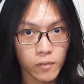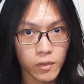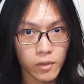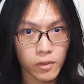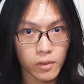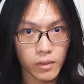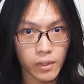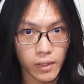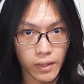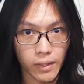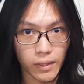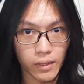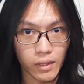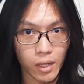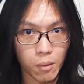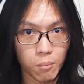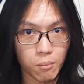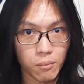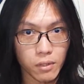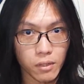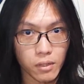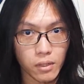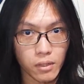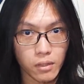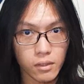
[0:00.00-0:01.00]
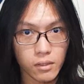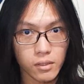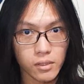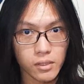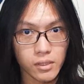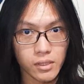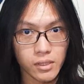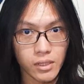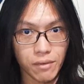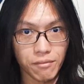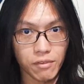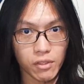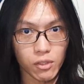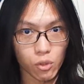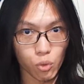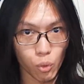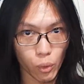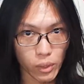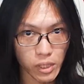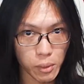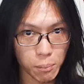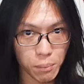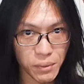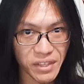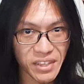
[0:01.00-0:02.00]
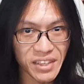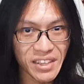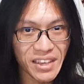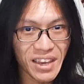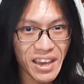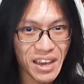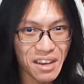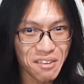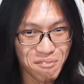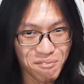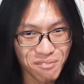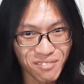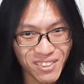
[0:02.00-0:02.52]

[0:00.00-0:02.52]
ticket number 7:20 p.m.